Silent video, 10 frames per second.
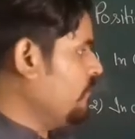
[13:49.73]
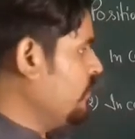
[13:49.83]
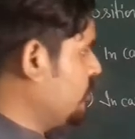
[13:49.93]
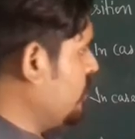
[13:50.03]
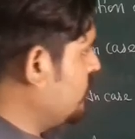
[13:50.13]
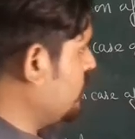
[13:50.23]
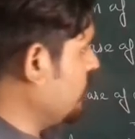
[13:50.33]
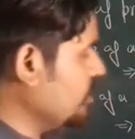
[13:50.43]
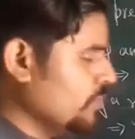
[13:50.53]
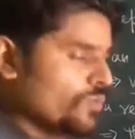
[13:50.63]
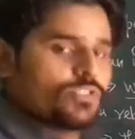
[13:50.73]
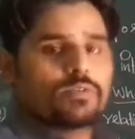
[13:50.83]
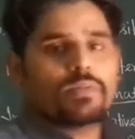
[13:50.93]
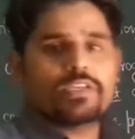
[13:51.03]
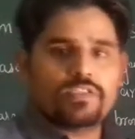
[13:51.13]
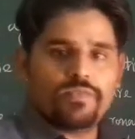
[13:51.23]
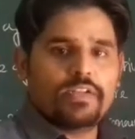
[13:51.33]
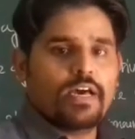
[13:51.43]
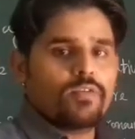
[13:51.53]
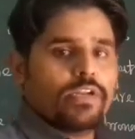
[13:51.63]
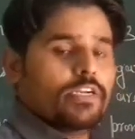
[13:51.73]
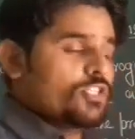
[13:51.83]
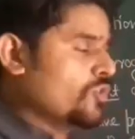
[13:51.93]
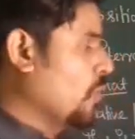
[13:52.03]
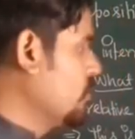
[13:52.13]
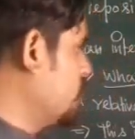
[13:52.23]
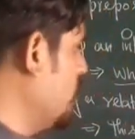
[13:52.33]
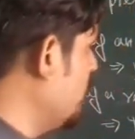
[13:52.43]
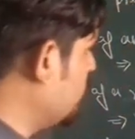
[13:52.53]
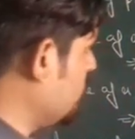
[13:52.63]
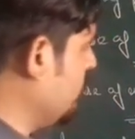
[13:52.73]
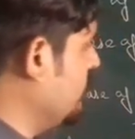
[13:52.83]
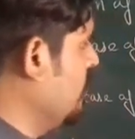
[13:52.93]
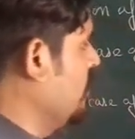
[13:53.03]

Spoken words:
which is used in place of a noun, and it shows relation,